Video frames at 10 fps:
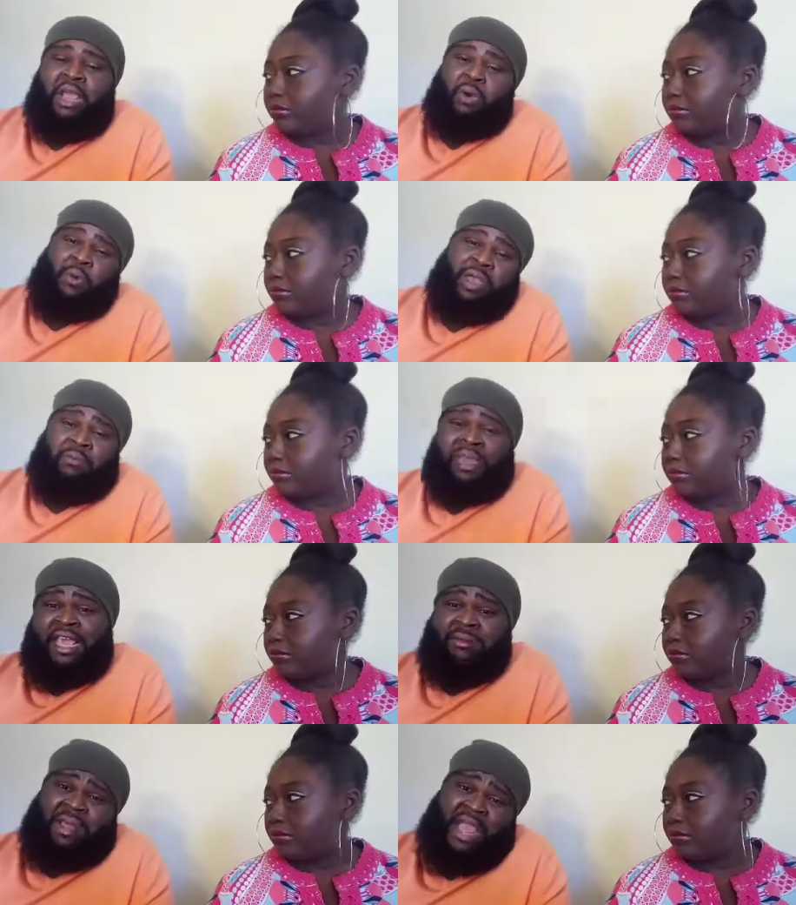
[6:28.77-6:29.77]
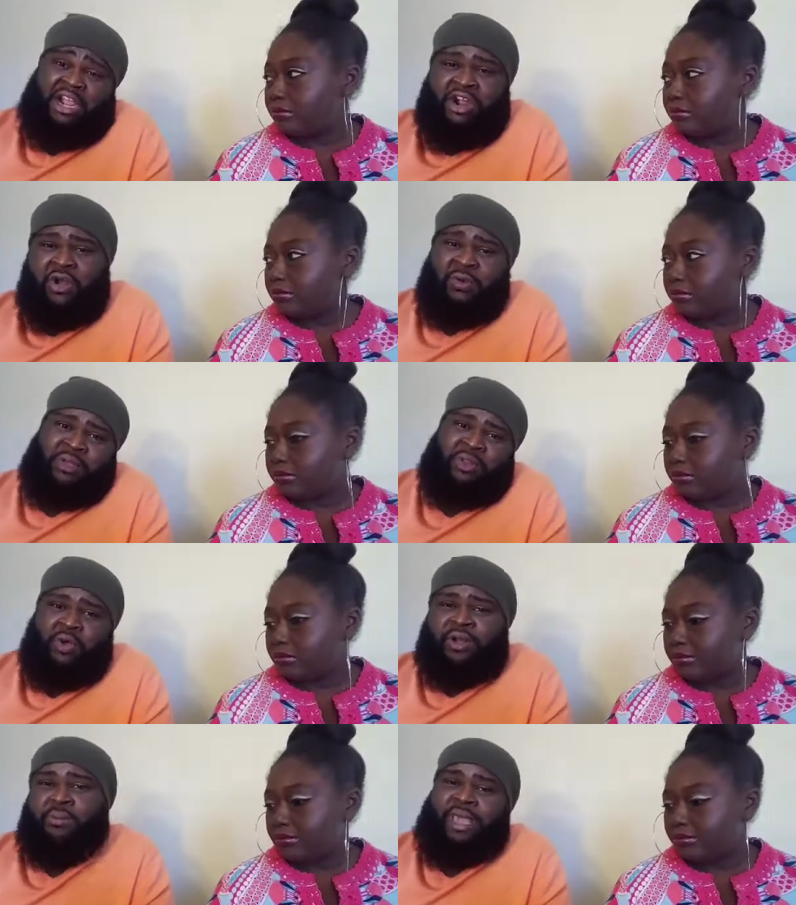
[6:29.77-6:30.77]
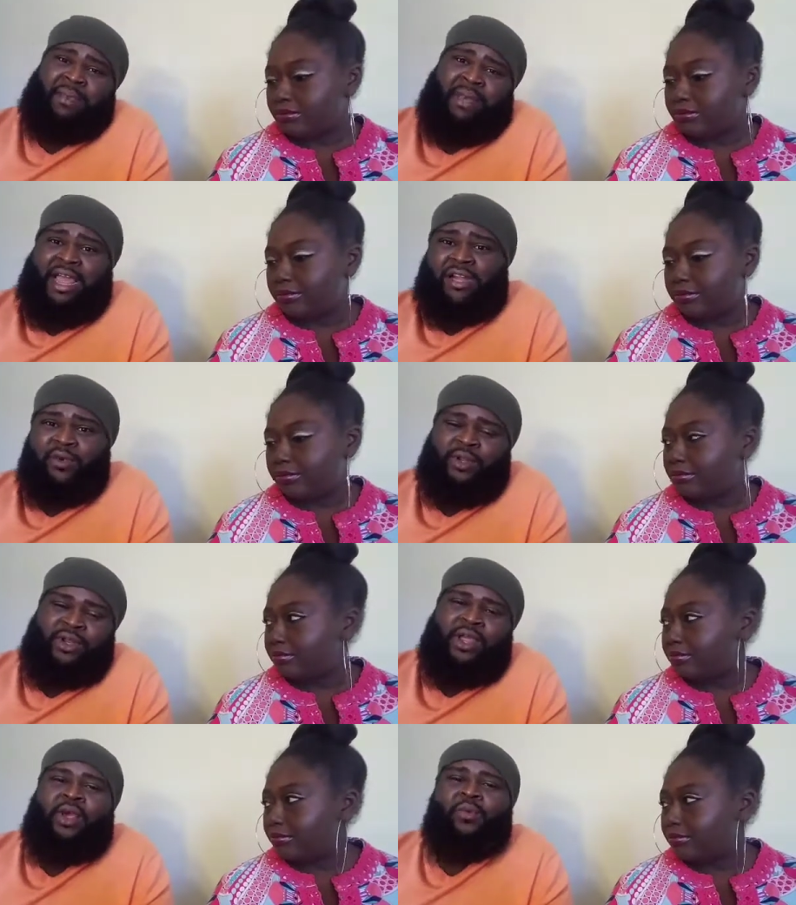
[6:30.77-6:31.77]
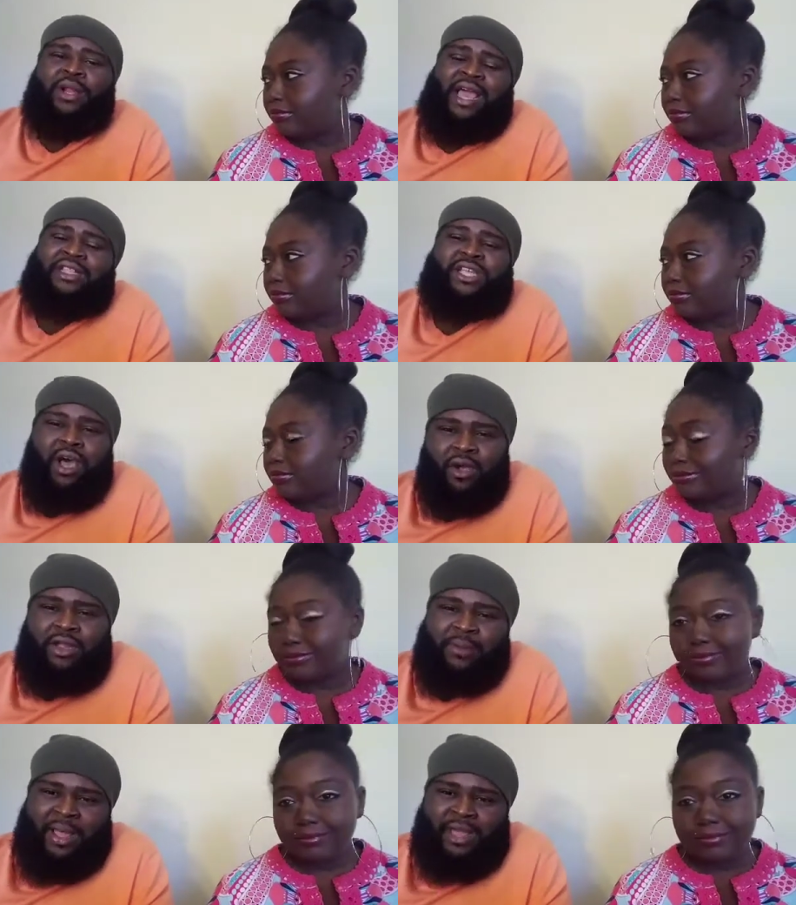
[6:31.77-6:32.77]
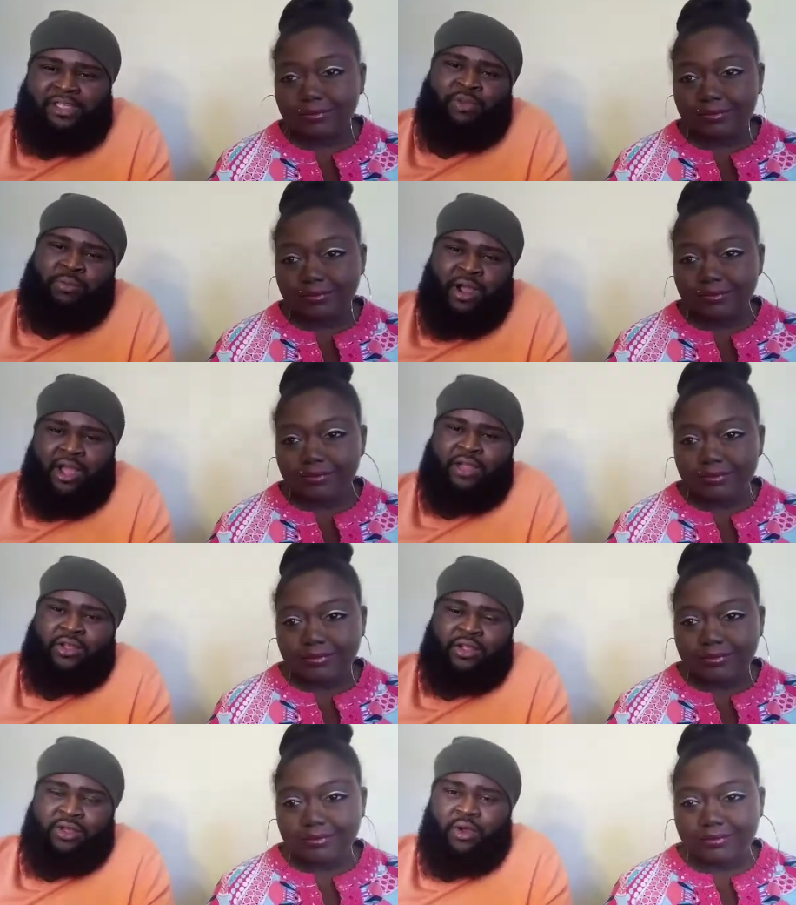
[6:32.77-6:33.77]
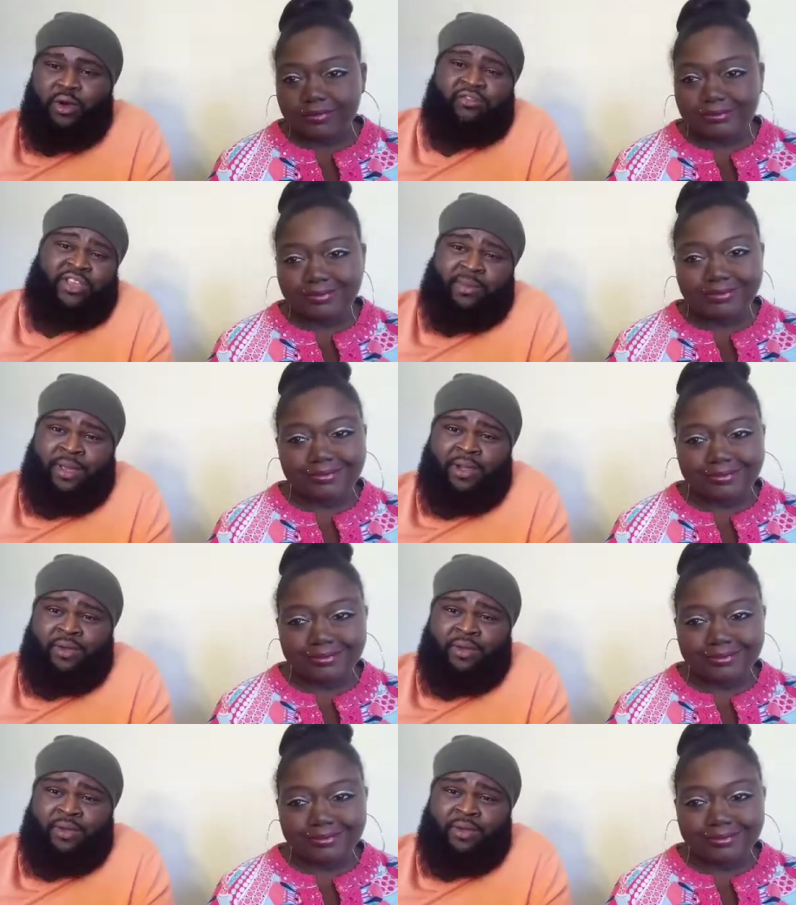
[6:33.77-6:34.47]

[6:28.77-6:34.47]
Speaker 1: well, me and my girl, we doing it. Me and my dude, we are not talking about you, bro or female.